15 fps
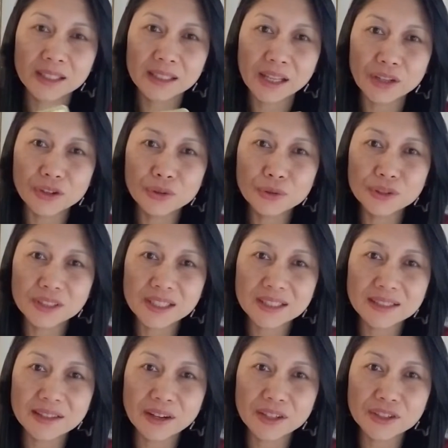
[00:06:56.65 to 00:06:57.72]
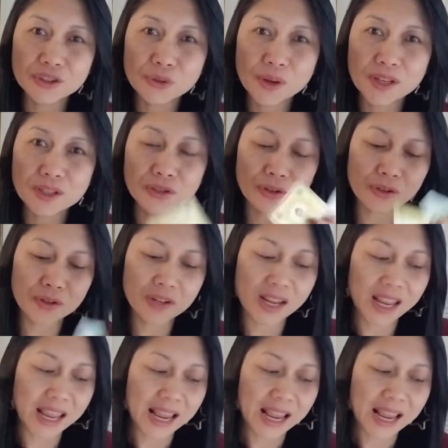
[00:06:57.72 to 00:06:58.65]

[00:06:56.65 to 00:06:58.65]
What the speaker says: that uses their intuition,